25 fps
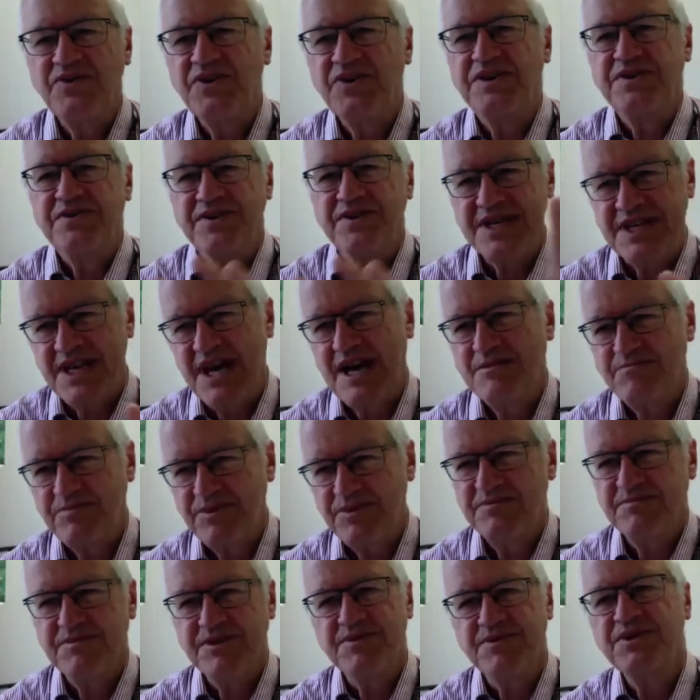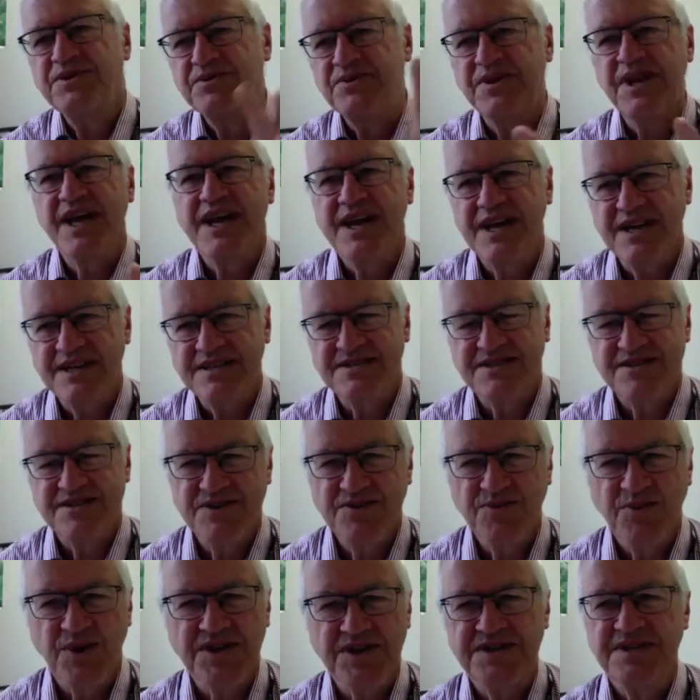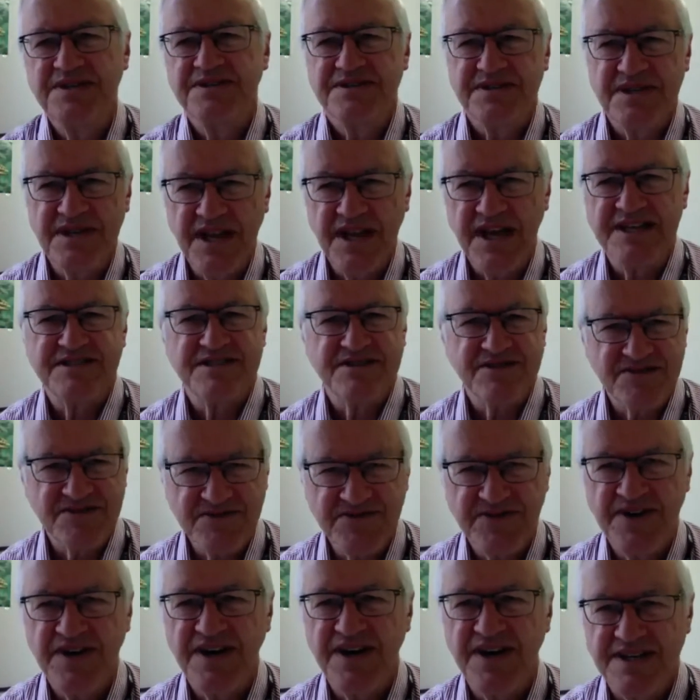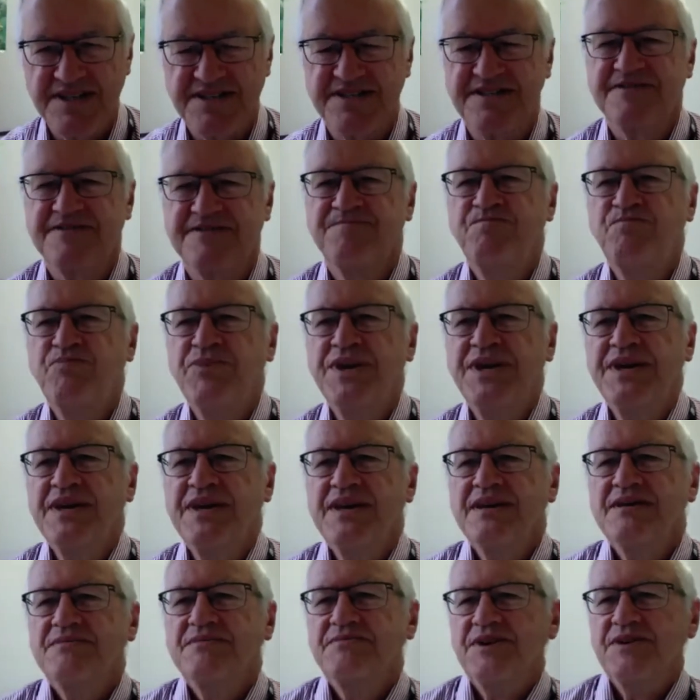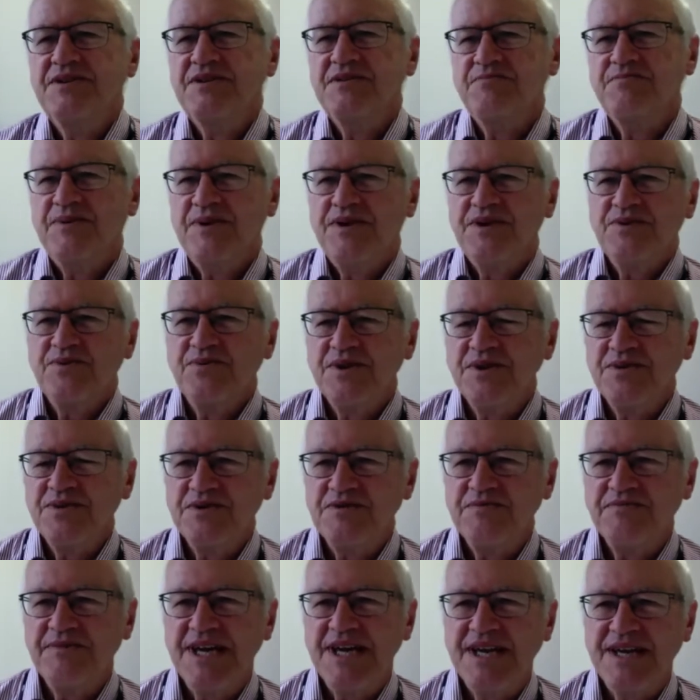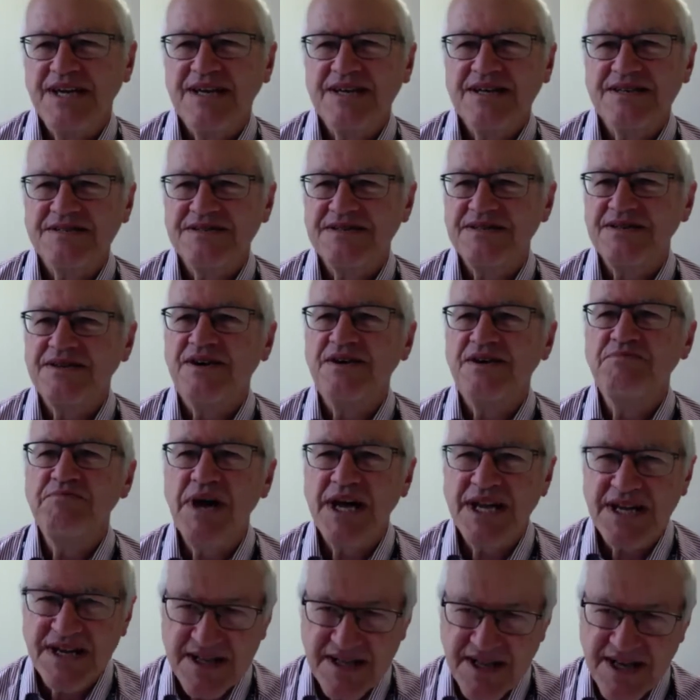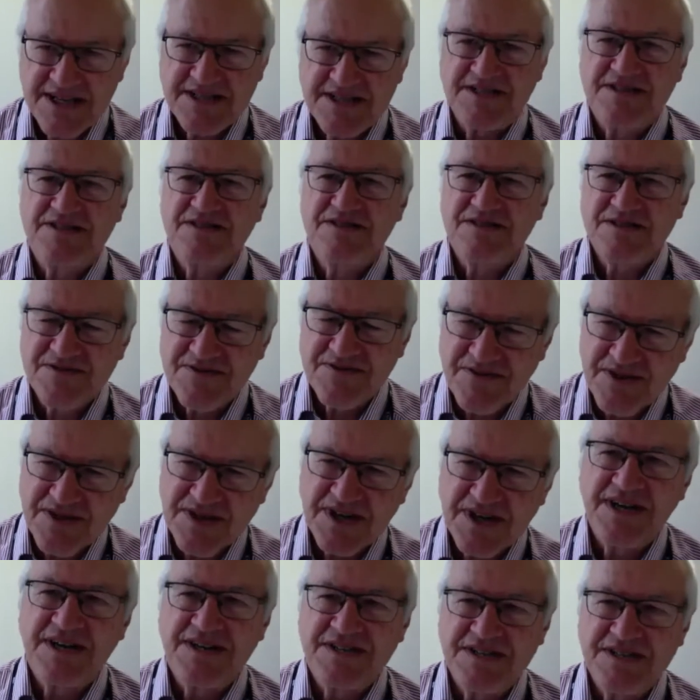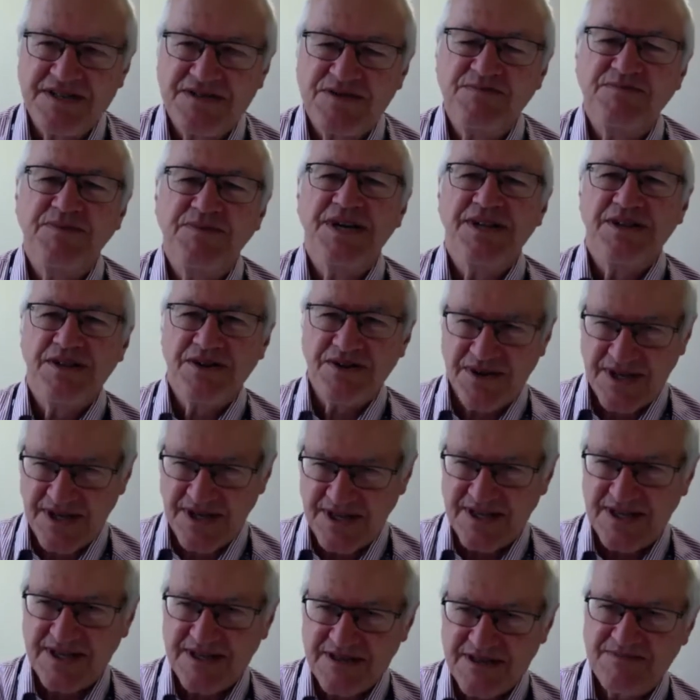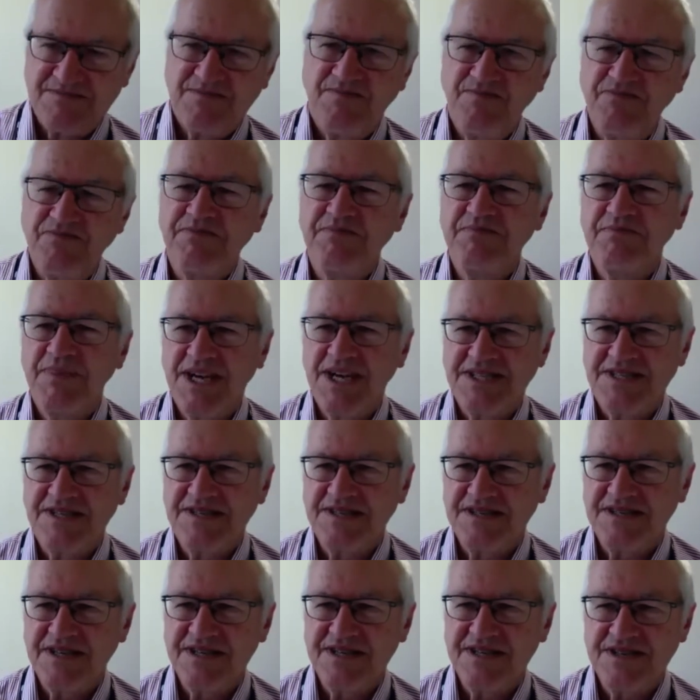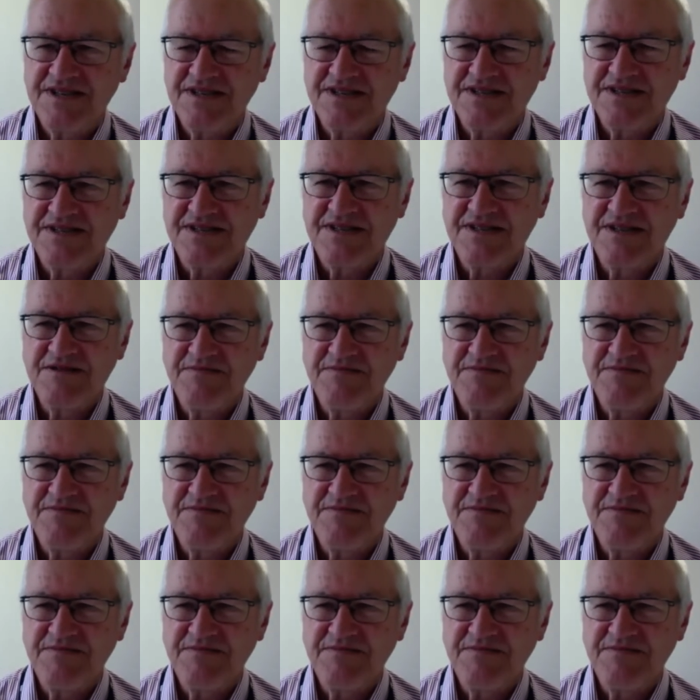you know, it happened, but who cares? You know, what is the lesson for us? But the point we would make is there are many lessons for us by looking at mass extinctions in the